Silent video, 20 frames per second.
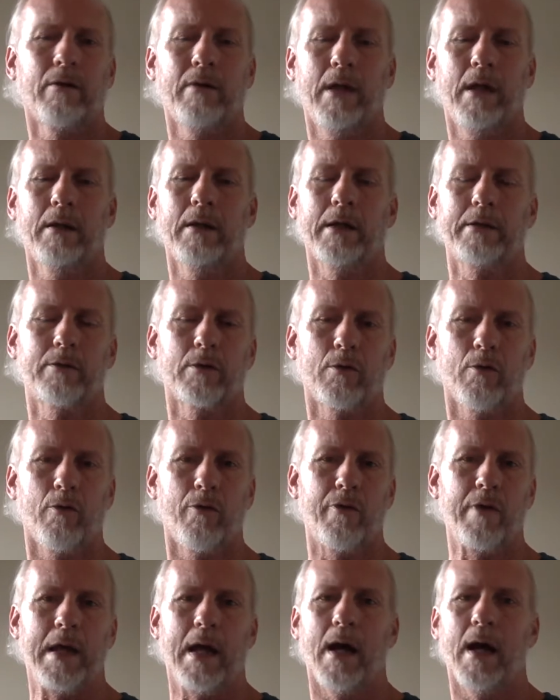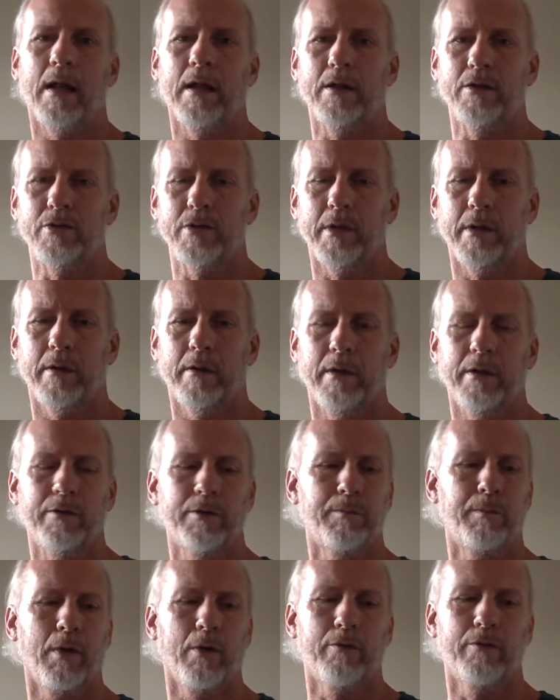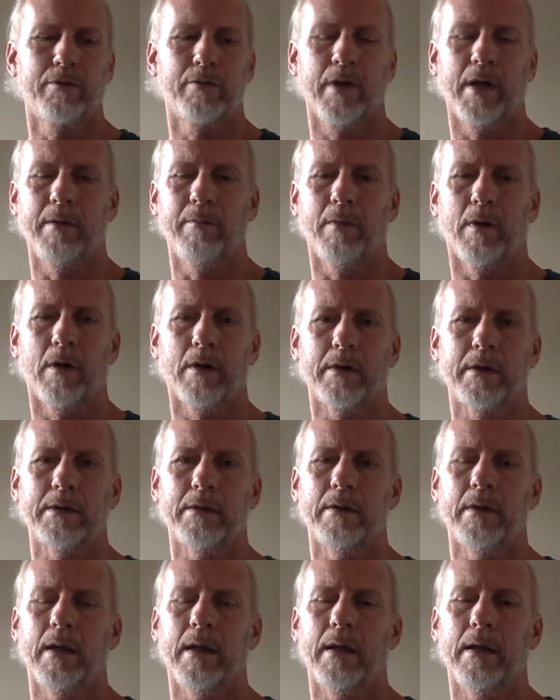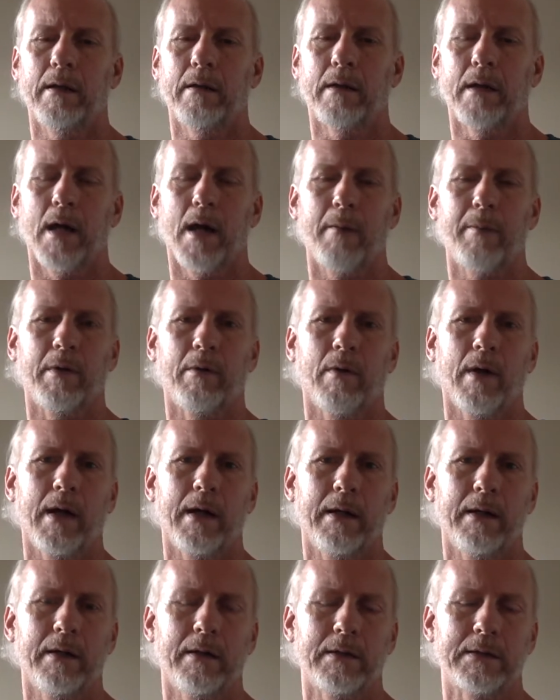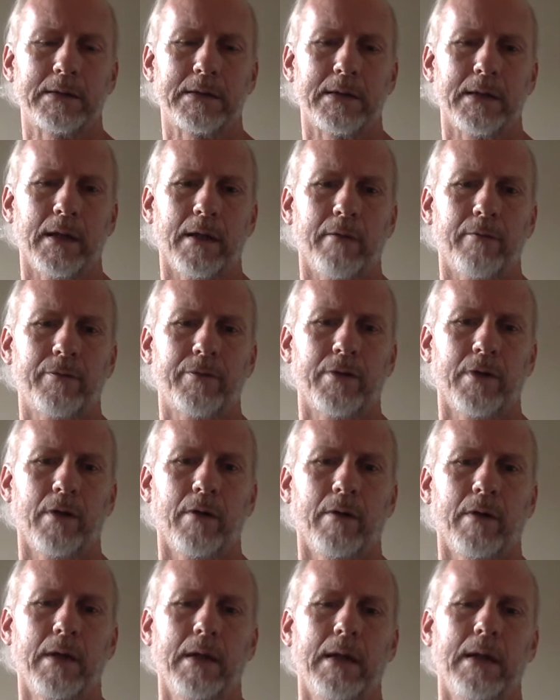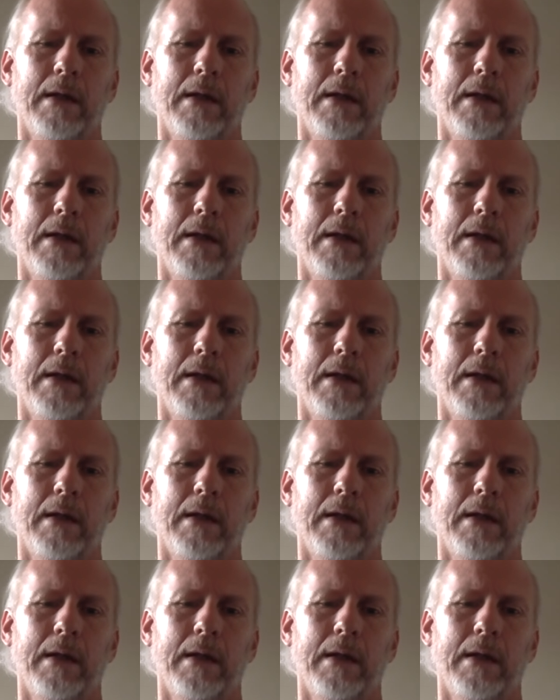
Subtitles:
electrical theology, and these are both trademarked and copyrighted and stuff. So